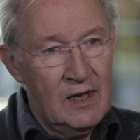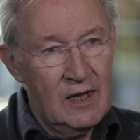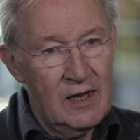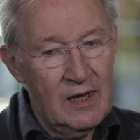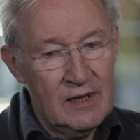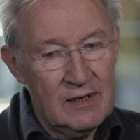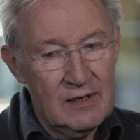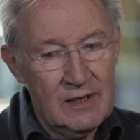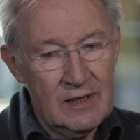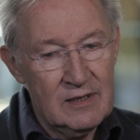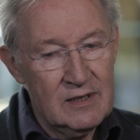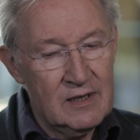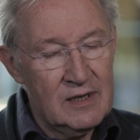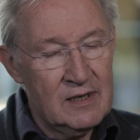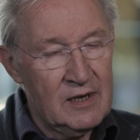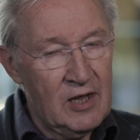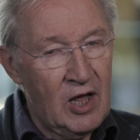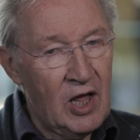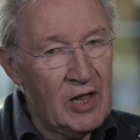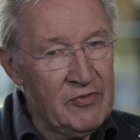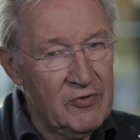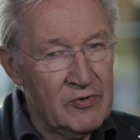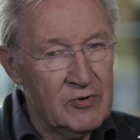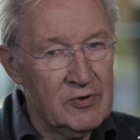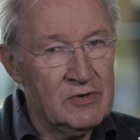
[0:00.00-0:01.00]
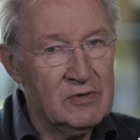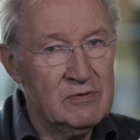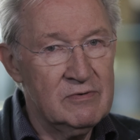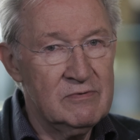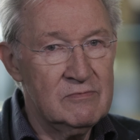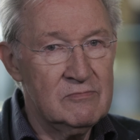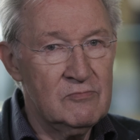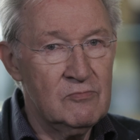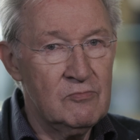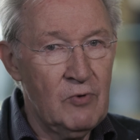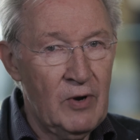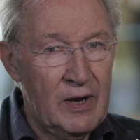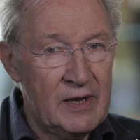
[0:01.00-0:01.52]
and other
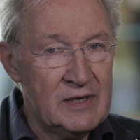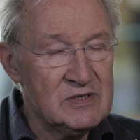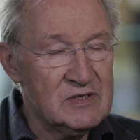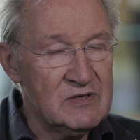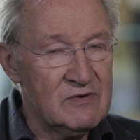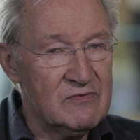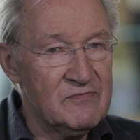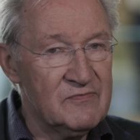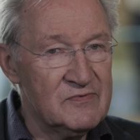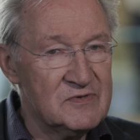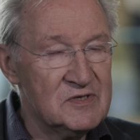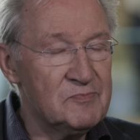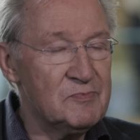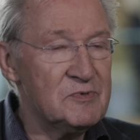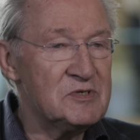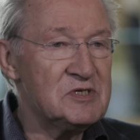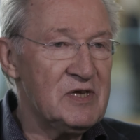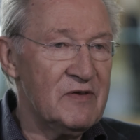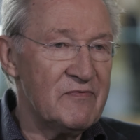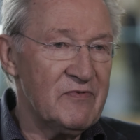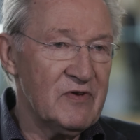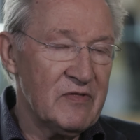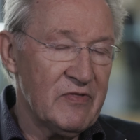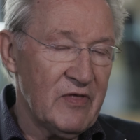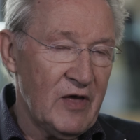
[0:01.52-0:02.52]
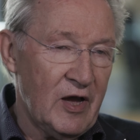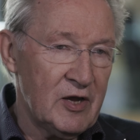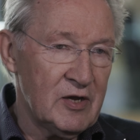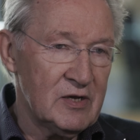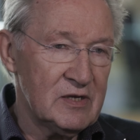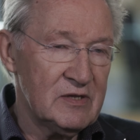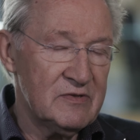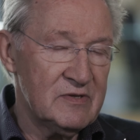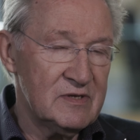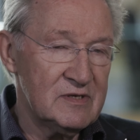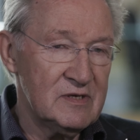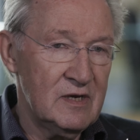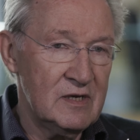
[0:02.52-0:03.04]
ways of specific
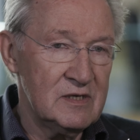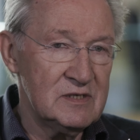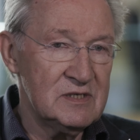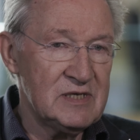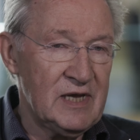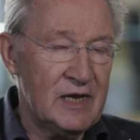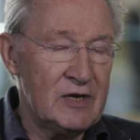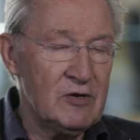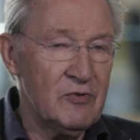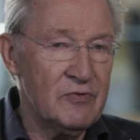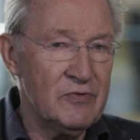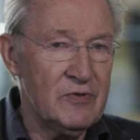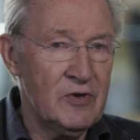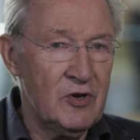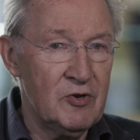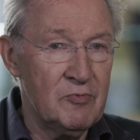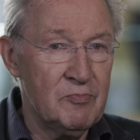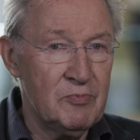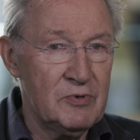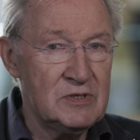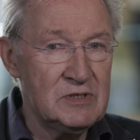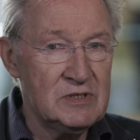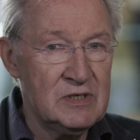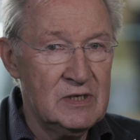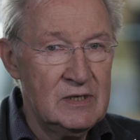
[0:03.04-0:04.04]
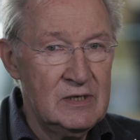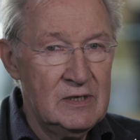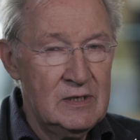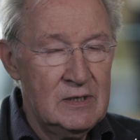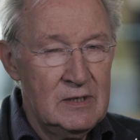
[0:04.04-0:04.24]
psychotherapies.